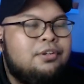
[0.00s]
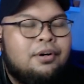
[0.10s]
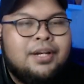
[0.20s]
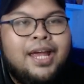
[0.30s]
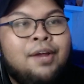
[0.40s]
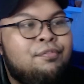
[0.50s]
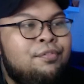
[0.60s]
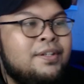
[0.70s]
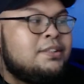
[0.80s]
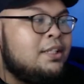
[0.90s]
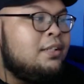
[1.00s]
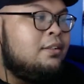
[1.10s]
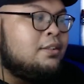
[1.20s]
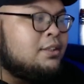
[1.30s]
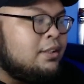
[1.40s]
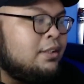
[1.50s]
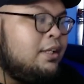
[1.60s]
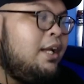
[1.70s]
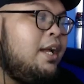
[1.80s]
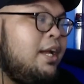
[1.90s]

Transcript: Dawn every single turn.